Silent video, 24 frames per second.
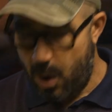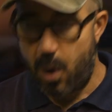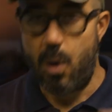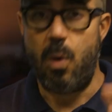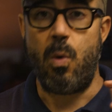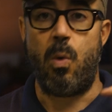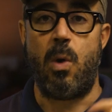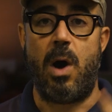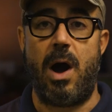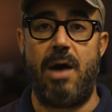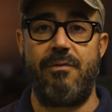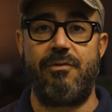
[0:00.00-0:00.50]

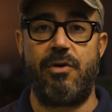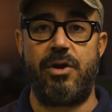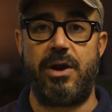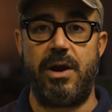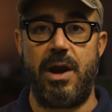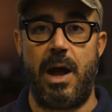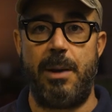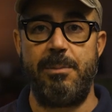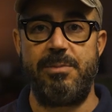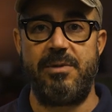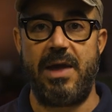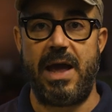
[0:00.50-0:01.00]
Oh, I've got an
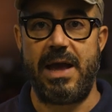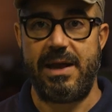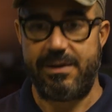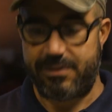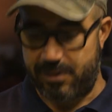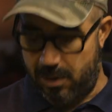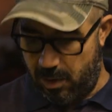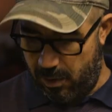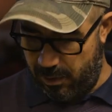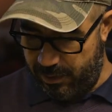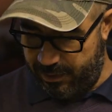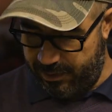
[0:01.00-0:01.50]

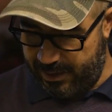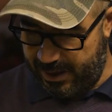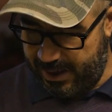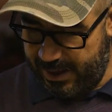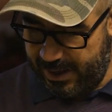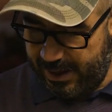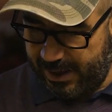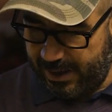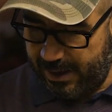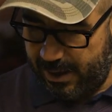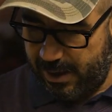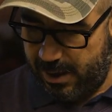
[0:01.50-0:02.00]
update on
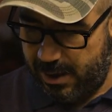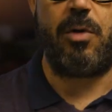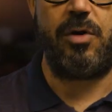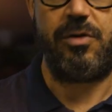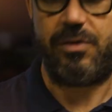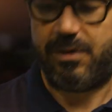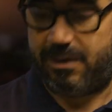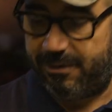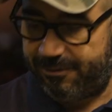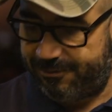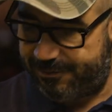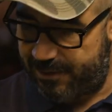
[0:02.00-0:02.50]
the modular